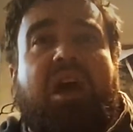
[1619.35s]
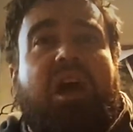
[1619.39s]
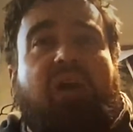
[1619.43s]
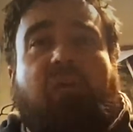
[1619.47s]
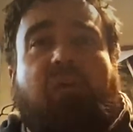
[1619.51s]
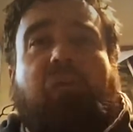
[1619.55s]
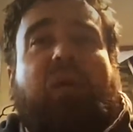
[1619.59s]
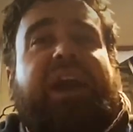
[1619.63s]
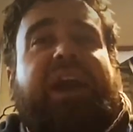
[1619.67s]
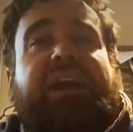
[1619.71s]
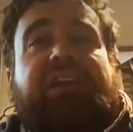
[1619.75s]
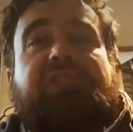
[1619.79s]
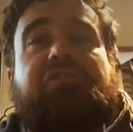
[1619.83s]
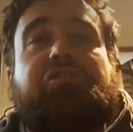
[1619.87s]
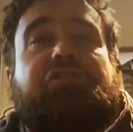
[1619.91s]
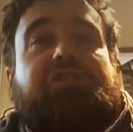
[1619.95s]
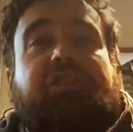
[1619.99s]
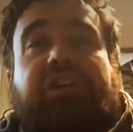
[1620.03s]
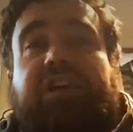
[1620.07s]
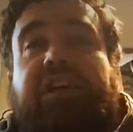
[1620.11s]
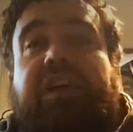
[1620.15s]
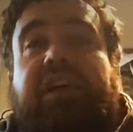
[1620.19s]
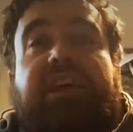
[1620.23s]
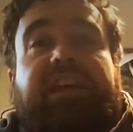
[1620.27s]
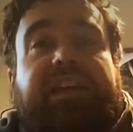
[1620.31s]
arranged
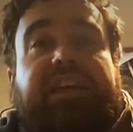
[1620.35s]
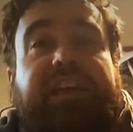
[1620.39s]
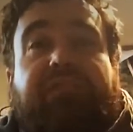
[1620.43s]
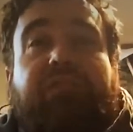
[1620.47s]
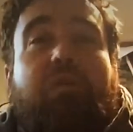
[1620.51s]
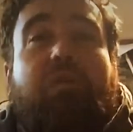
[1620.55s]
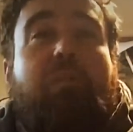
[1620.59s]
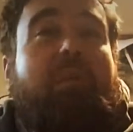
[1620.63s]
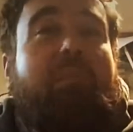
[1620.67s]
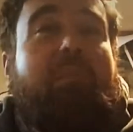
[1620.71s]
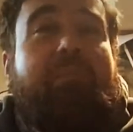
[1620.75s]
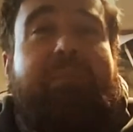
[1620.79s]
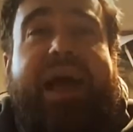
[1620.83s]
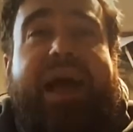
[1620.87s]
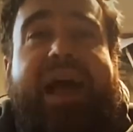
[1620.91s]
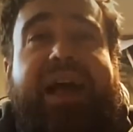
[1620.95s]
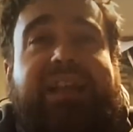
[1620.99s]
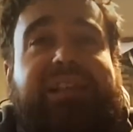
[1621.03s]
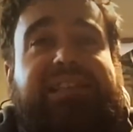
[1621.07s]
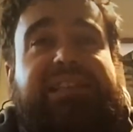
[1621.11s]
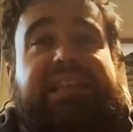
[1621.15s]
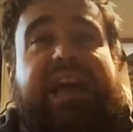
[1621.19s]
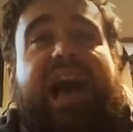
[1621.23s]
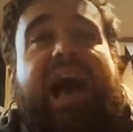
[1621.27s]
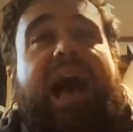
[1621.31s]
to give them a
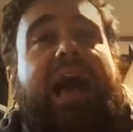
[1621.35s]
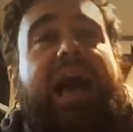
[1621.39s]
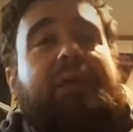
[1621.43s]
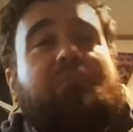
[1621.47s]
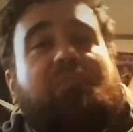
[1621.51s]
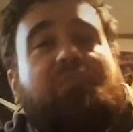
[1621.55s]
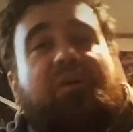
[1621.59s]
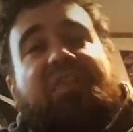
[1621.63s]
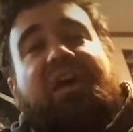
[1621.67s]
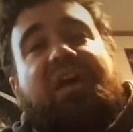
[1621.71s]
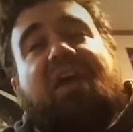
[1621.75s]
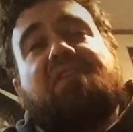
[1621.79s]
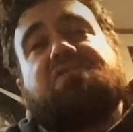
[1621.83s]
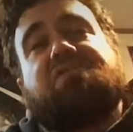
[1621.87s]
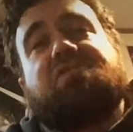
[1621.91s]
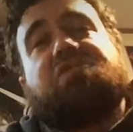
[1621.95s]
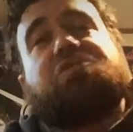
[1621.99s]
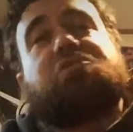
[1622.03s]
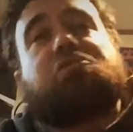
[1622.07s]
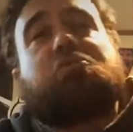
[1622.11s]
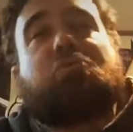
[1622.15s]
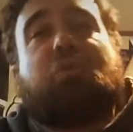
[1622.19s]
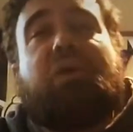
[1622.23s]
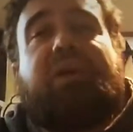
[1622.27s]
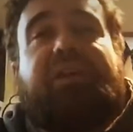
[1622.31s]
bad time without
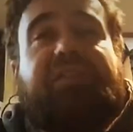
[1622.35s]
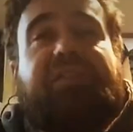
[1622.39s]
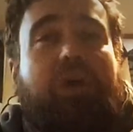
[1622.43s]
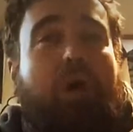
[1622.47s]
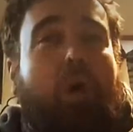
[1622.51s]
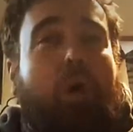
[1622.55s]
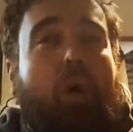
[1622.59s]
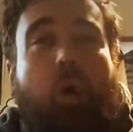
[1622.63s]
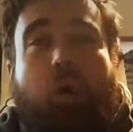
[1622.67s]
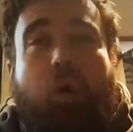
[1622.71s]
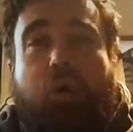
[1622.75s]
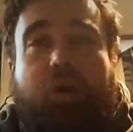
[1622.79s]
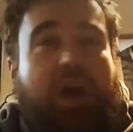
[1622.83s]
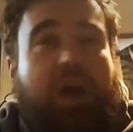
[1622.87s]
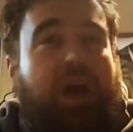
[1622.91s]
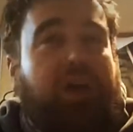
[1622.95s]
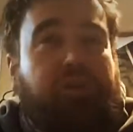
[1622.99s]
destroying the whole